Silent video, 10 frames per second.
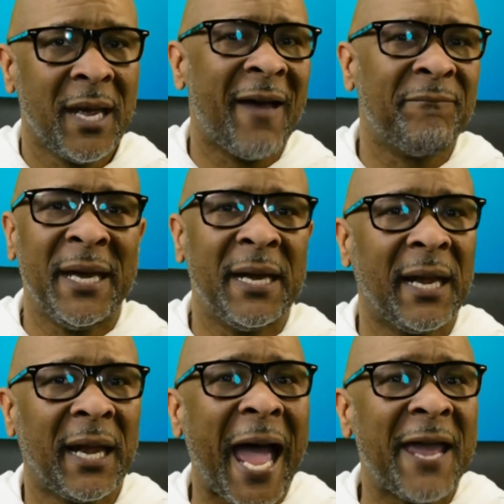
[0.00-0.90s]
have
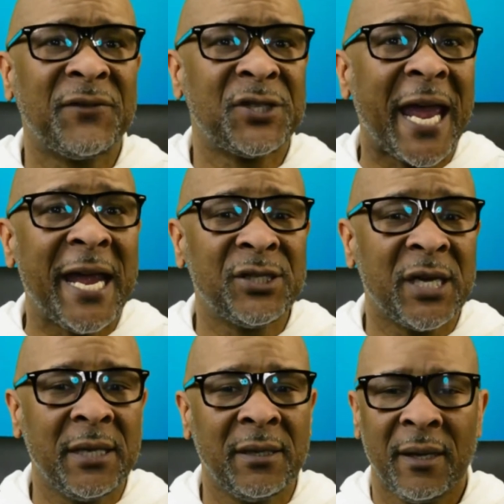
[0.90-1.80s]
been
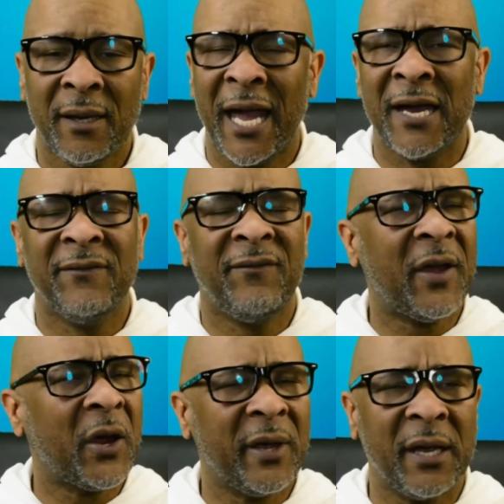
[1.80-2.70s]
life-changing and
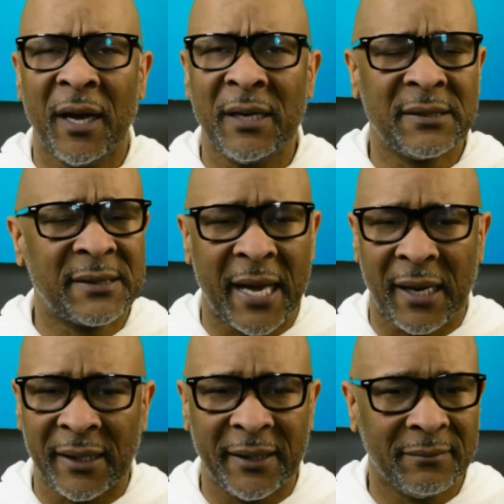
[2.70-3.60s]
very
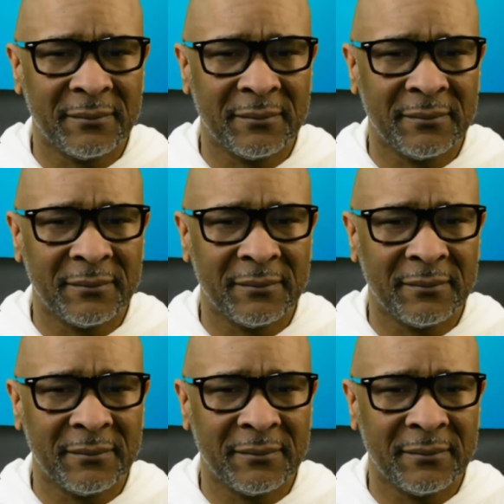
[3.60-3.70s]
unsettling.